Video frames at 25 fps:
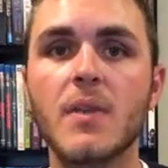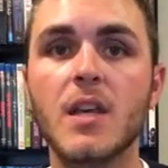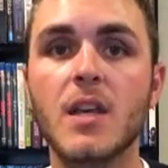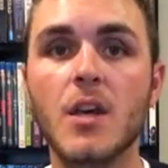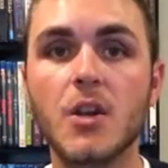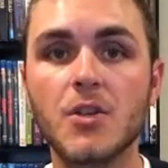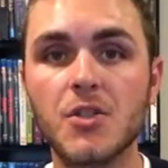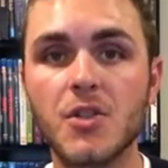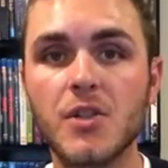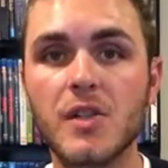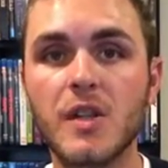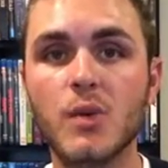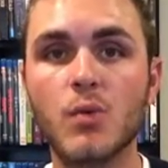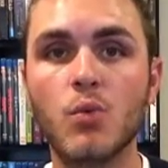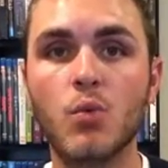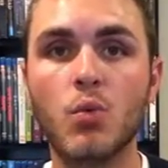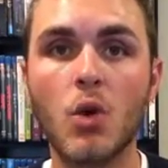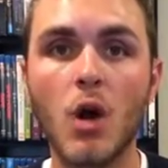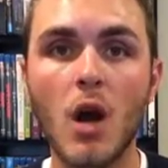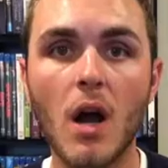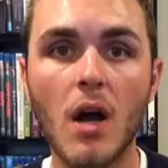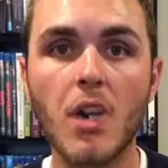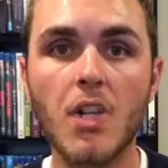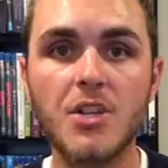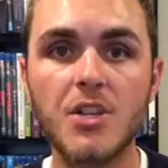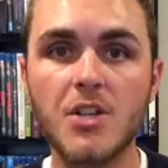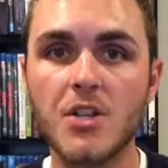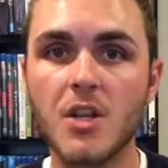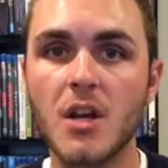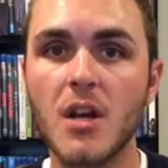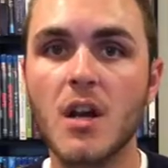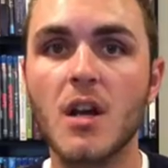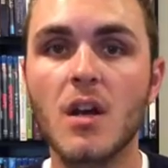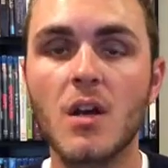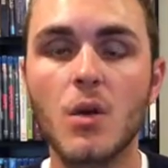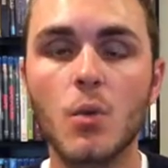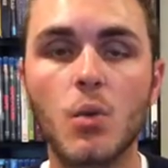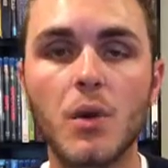He also did Rush
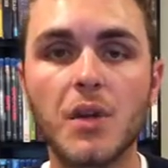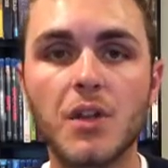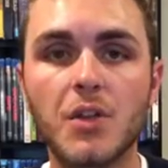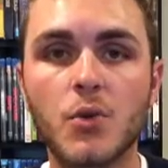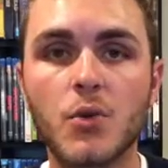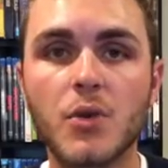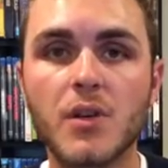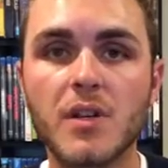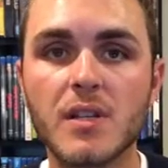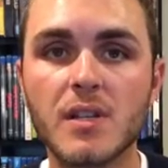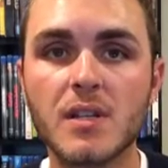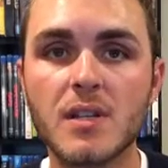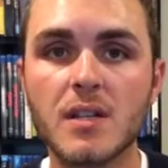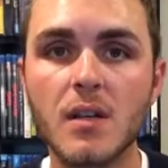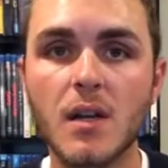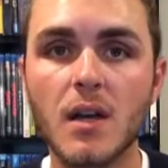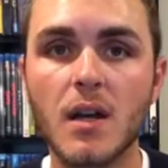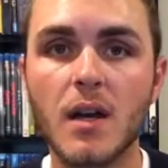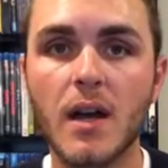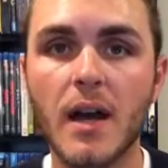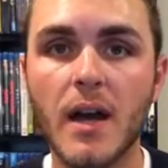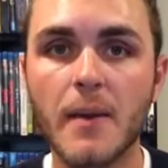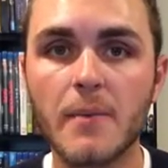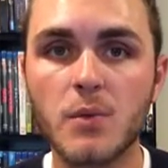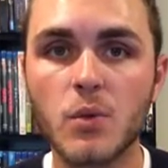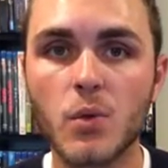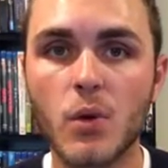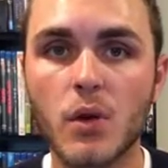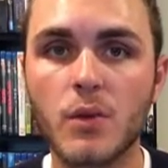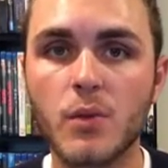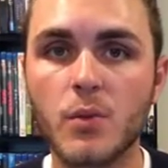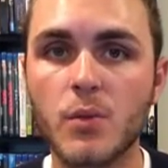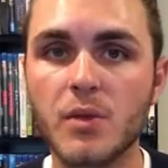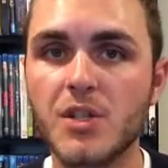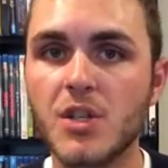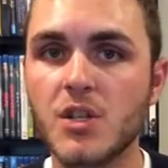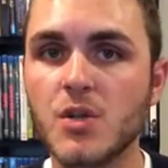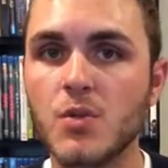with Chris uh,
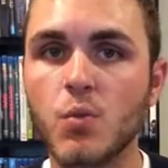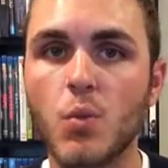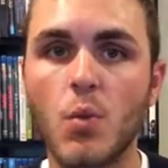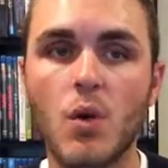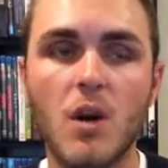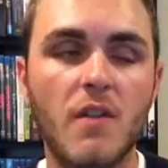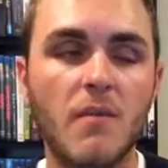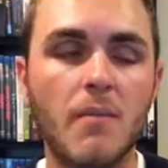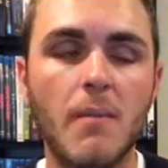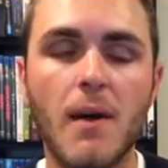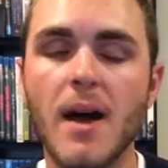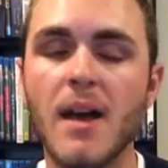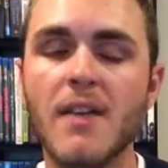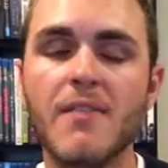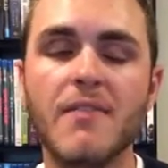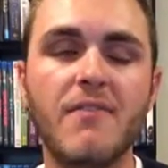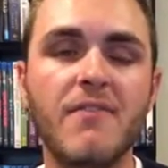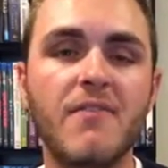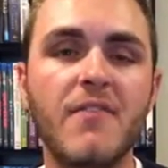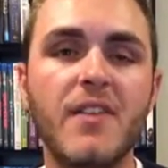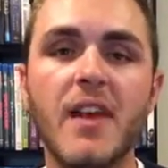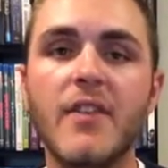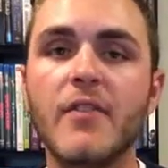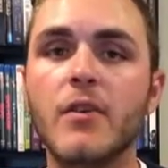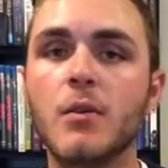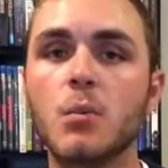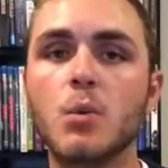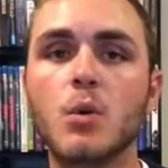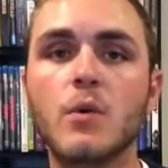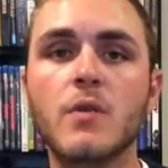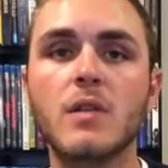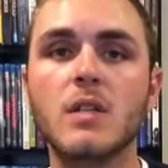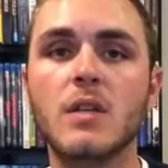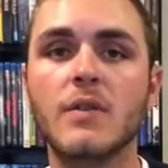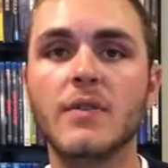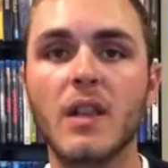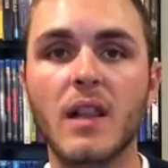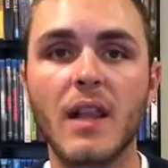Hemsworth, which is one of my favorite
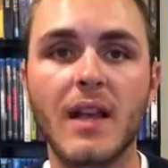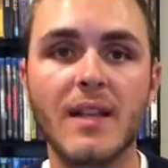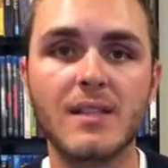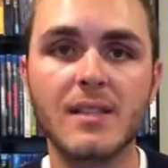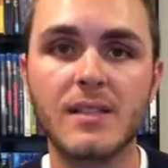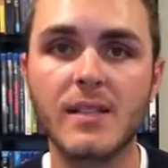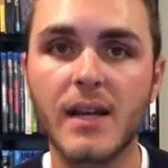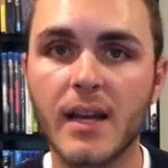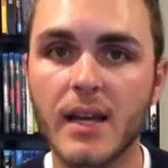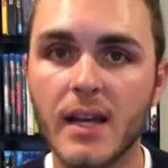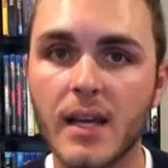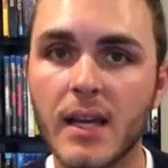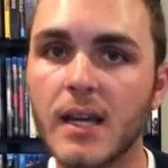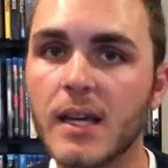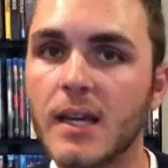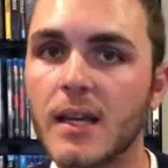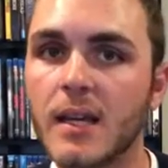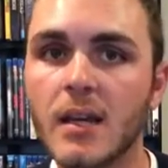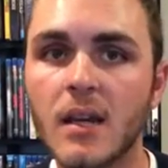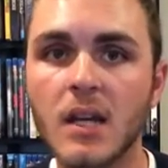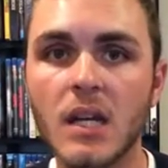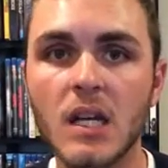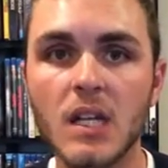movies of the last decade.